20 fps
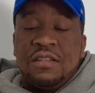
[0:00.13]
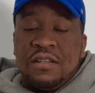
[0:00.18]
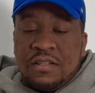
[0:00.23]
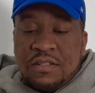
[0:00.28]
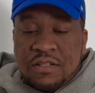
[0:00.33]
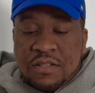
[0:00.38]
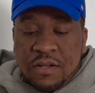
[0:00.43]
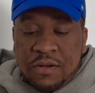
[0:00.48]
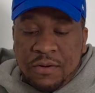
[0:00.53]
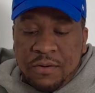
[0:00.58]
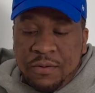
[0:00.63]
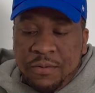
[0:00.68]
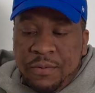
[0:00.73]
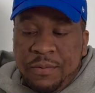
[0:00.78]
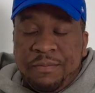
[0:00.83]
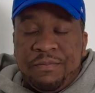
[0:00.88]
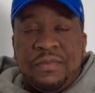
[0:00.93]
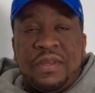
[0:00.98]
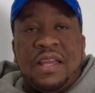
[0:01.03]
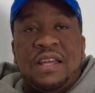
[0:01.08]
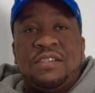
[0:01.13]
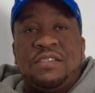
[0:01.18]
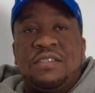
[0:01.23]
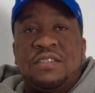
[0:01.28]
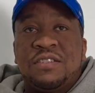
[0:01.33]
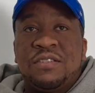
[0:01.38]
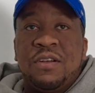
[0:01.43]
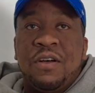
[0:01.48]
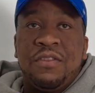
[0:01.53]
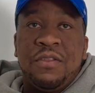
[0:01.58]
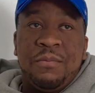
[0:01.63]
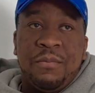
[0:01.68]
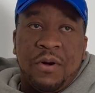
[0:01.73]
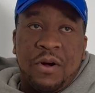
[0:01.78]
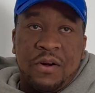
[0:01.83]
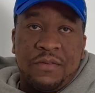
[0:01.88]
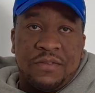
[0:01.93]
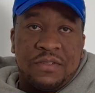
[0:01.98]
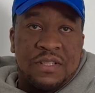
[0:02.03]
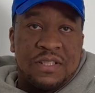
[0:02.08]
So, I just saw the
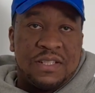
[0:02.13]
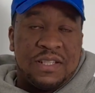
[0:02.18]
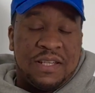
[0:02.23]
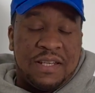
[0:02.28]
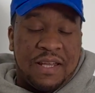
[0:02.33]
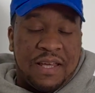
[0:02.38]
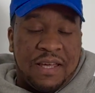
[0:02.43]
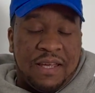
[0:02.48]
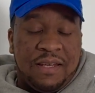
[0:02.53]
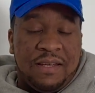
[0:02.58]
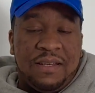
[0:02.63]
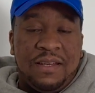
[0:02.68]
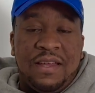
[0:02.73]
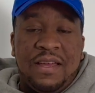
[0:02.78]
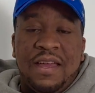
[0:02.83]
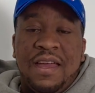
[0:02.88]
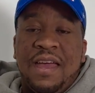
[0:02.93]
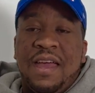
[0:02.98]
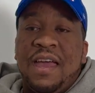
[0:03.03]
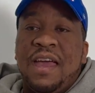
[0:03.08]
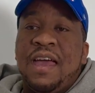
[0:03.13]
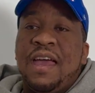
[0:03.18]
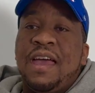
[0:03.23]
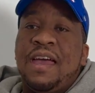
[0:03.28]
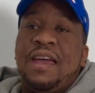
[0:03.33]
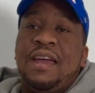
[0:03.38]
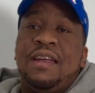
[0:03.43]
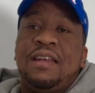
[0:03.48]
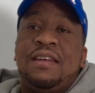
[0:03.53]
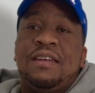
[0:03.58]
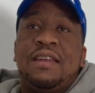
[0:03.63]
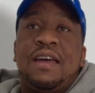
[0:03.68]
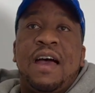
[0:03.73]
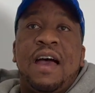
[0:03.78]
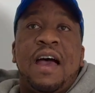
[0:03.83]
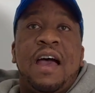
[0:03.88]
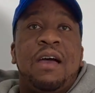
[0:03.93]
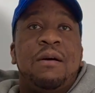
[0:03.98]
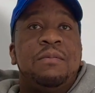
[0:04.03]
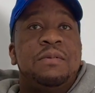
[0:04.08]
Marvels tonight, and
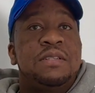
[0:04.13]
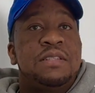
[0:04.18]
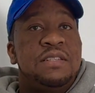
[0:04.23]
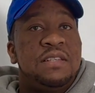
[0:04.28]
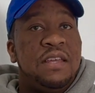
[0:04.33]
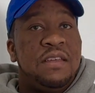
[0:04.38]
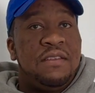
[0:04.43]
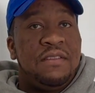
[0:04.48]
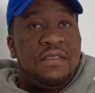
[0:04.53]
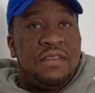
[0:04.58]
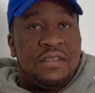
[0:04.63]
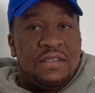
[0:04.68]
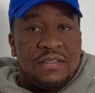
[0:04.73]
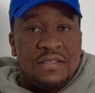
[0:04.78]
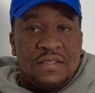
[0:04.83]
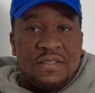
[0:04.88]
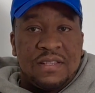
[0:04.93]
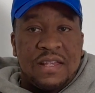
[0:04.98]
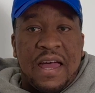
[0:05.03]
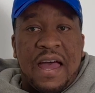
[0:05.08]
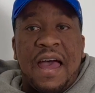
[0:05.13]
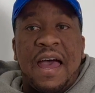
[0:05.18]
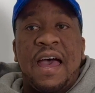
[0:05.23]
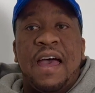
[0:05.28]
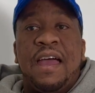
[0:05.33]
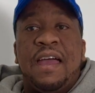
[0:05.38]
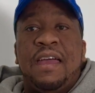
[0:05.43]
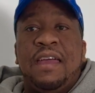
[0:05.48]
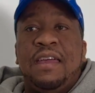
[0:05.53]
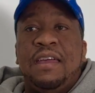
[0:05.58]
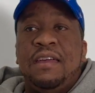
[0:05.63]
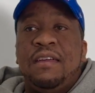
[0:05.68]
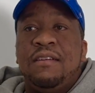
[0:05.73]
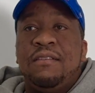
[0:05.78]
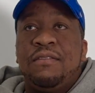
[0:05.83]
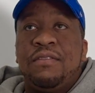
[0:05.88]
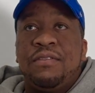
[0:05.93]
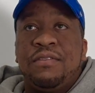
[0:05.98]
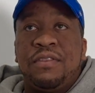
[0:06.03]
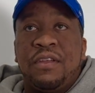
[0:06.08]
I will say this, I
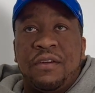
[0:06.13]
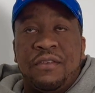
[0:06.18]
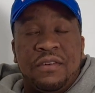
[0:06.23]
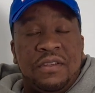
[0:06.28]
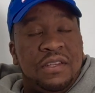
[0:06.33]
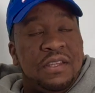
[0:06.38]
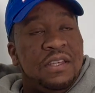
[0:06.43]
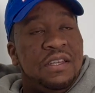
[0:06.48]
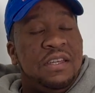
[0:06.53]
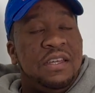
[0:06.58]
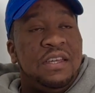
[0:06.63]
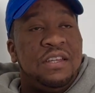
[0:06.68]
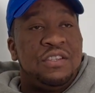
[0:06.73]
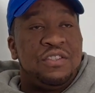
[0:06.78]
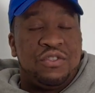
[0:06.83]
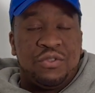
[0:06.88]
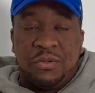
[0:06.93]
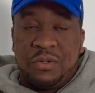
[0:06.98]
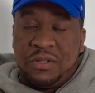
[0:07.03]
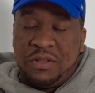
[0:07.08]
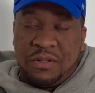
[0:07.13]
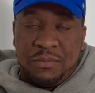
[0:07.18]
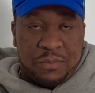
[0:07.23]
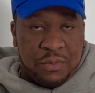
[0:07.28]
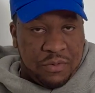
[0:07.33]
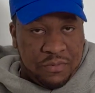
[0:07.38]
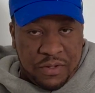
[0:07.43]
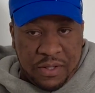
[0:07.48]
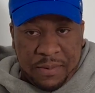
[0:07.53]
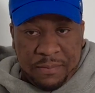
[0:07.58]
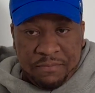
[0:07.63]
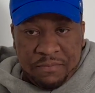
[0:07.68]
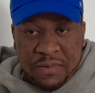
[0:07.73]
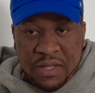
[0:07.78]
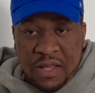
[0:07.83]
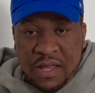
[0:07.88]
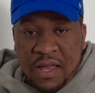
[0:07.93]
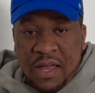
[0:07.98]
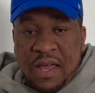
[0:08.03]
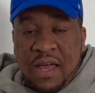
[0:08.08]
thoroughly enjoyed the movie.
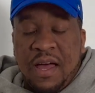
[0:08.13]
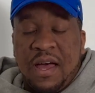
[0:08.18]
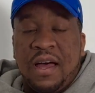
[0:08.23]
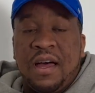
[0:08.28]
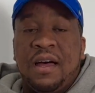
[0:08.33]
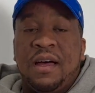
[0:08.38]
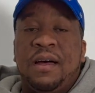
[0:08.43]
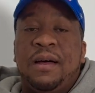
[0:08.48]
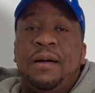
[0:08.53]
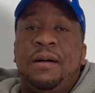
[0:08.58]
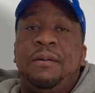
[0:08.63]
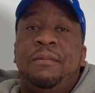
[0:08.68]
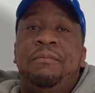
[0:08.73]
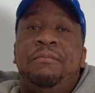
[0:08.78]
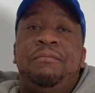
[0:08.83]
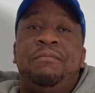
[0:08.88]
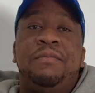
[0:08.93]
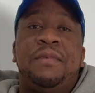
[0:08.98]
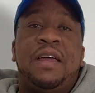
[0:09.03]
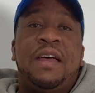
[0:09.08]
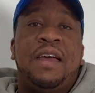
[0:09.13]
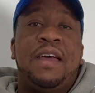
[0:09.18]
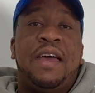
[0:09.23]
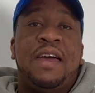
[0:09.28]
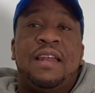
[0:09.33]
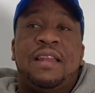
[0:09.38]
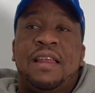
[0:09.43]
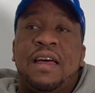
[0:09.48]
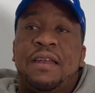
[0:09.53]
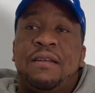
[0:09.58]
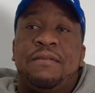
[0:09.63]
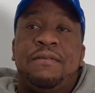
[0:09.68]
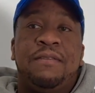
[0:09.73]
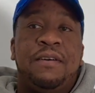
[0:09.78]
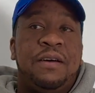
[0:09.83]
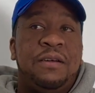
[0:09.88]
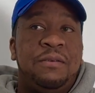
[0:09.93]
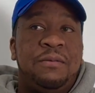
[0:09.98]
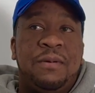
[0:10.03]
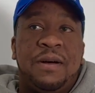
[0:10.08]
I had a lot of
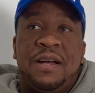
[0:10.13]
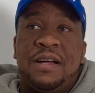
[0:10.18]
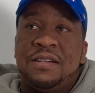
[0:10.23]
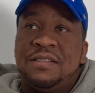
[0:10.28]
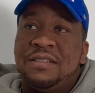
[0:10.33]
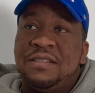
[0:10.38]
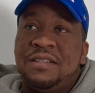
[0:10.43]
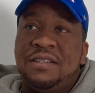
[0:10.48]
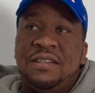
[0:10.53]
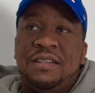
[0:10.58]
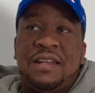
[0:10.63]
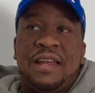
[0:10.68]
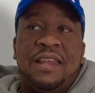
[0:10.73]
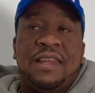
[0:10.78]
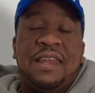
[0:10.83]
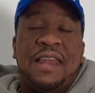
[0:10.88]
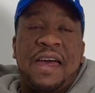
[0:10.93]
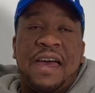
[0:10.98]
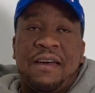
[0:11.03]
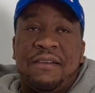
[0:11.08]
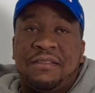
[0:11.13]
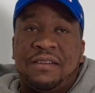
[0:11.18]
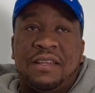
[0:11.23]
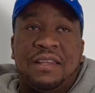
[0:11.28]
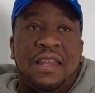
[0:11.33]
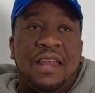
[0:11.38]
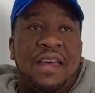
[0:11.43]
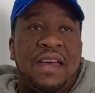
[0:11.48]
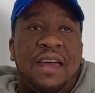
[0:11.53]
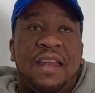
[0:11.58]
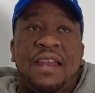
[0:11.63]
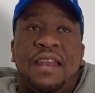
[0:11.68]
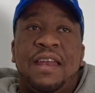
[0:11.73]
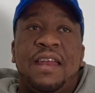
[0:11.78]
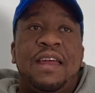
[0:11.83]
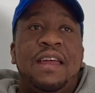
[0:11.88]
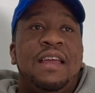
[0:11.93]
fun watching it. I laughed a lot.